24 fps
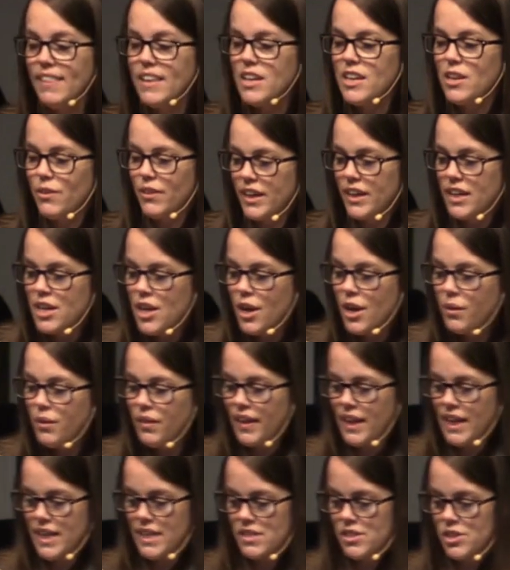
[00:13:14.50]
I think you already
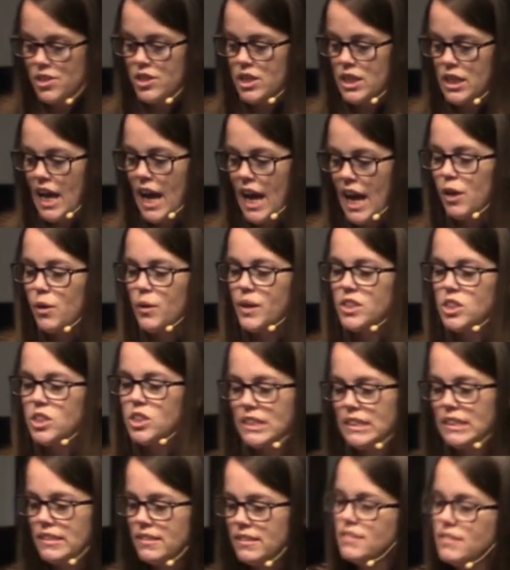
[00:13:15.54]
know the answer to that
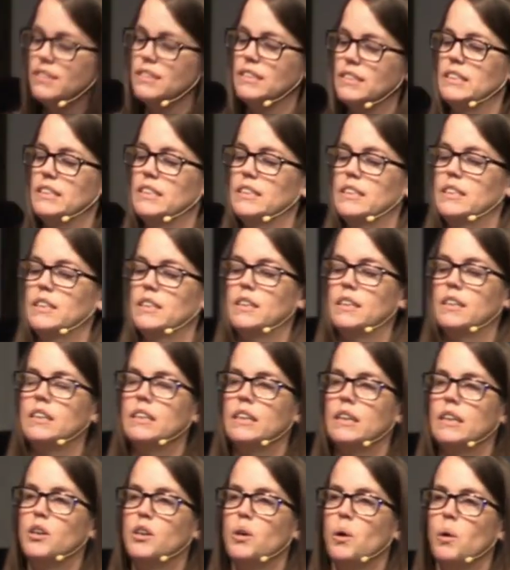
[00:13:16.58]
question.
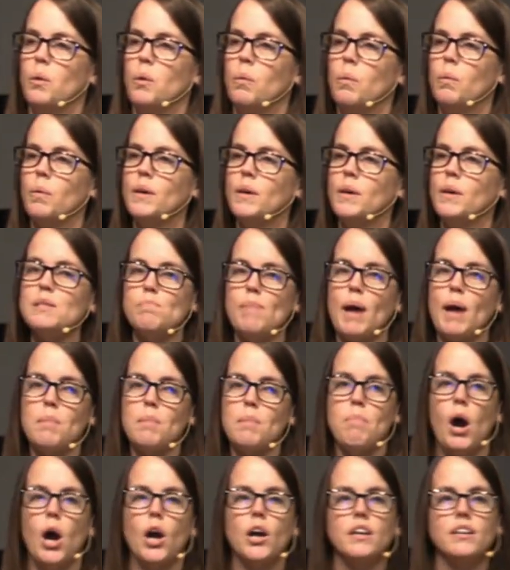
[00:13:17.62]
What does
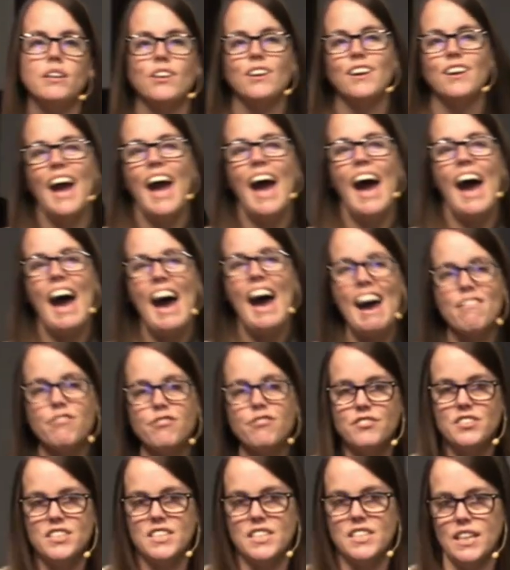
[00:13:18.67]
my partner
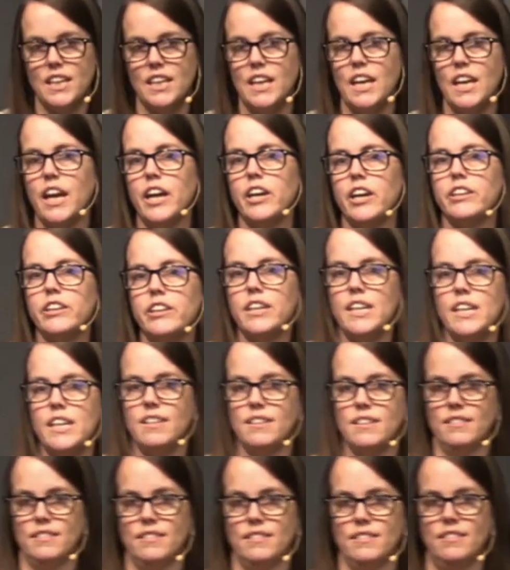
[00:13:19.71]
have to carry?